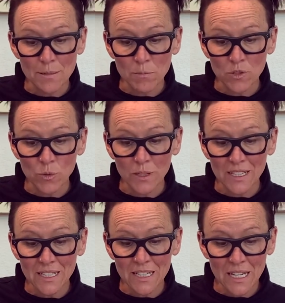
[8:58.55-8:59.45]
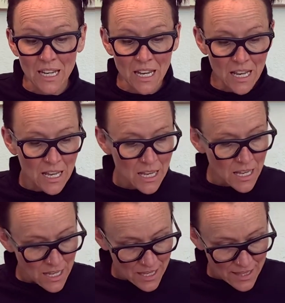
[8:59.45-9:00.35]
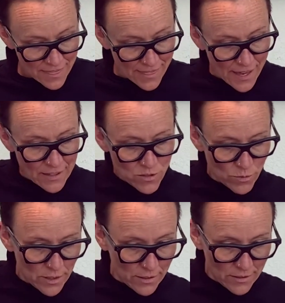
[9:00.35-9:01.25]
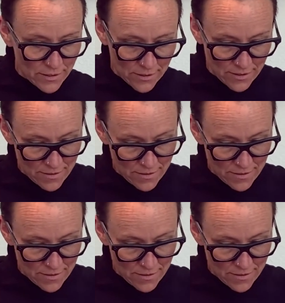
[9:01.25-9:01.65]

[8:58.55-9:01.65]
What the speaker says: in between. That's what I'll do.